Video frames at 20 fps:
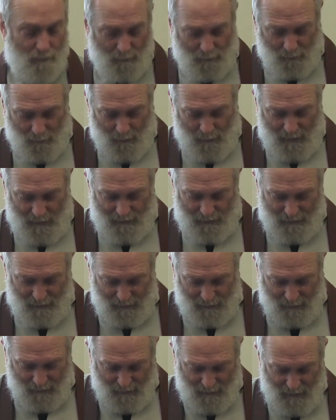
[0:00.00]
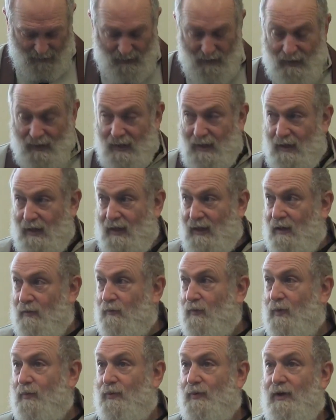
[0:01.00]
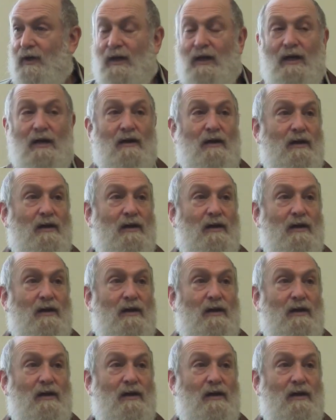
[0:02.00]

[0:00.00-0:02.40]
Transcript: We're watching and we're bringing